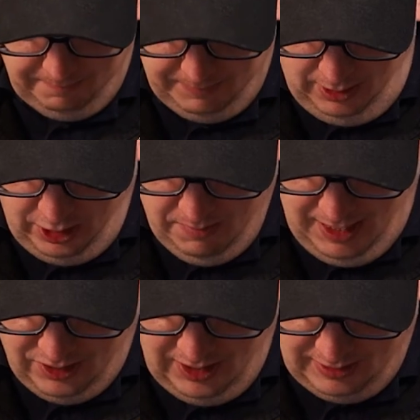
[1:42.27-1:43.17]
Now, you may
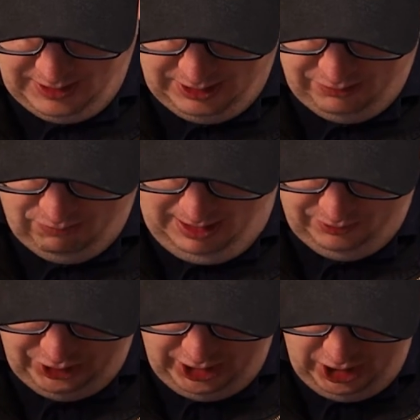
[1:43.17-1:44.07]
think this isn't
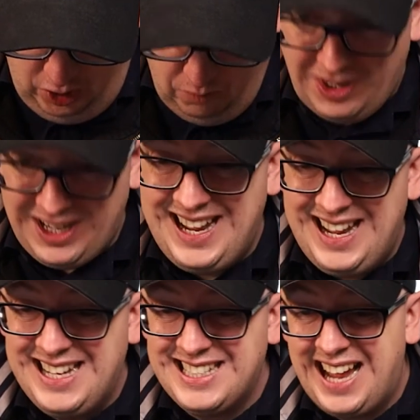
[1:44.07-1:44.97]
relevant to you, but it
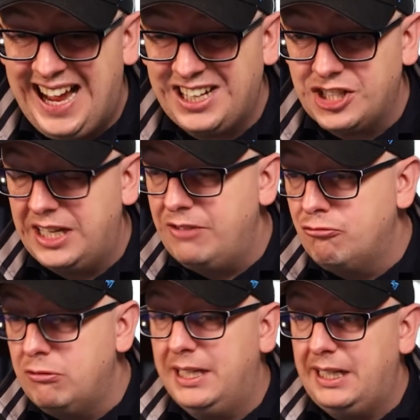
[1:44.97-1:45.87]
is actually
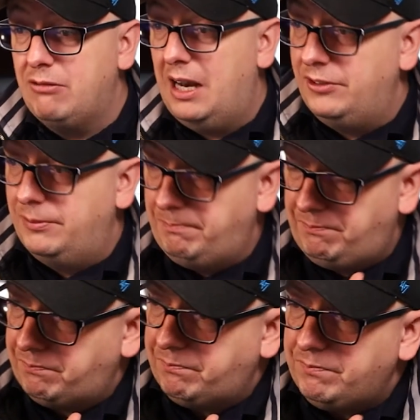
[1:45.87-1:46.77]
really relevant.
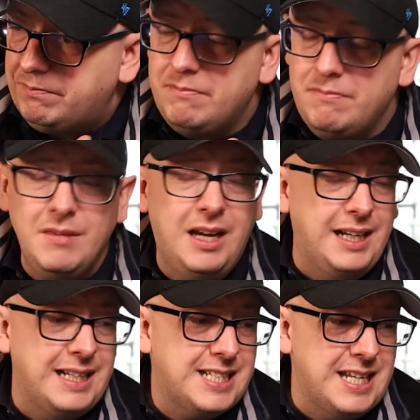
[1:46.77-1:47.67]
And
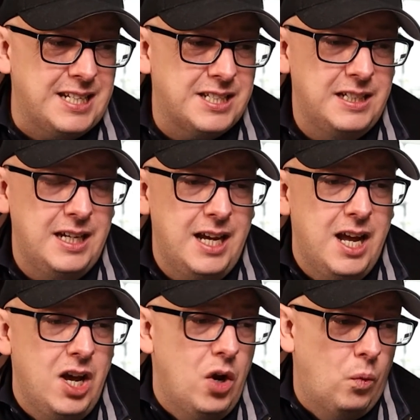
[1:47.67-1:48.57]
it's this.
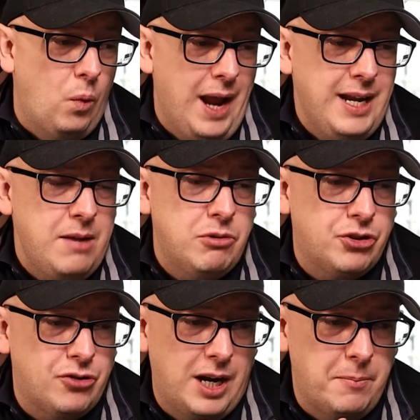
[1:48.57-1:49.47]
When he was
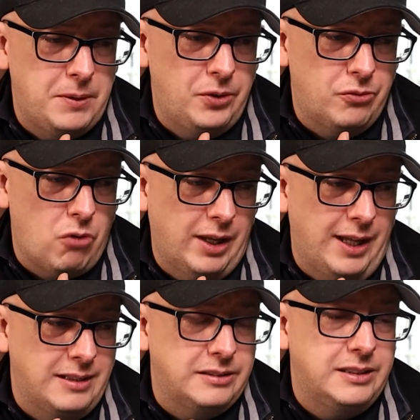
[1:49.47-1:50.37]
trying to build the rocket,
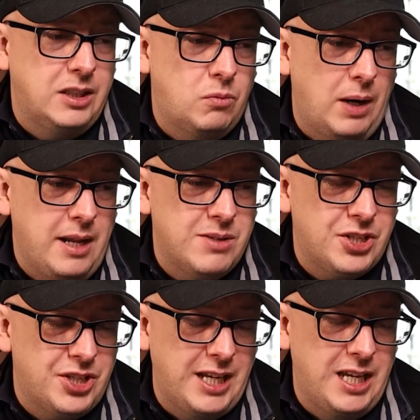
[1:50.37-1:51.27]
when he was
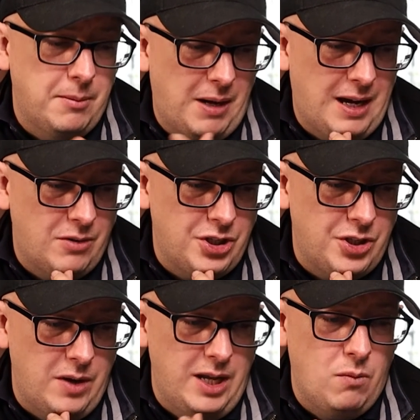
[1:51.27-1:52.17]
thinking about how to do
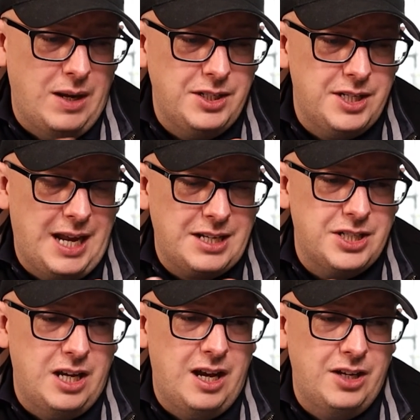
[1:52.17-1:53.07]
it, he went to
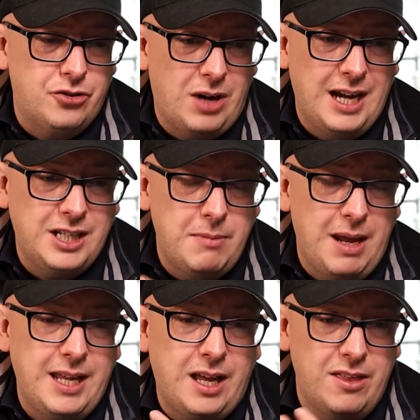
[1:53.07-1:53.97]
NASA and tried to
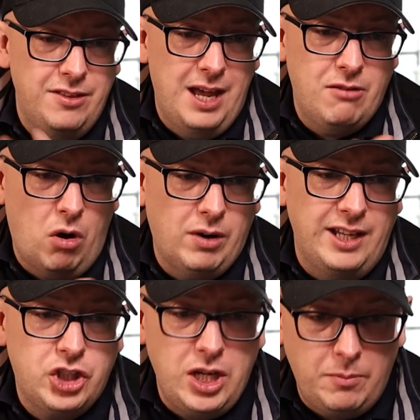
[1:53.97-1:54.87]
make their rocket
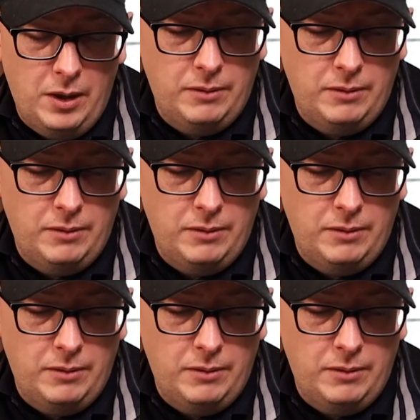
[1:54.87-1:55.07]
cheaper.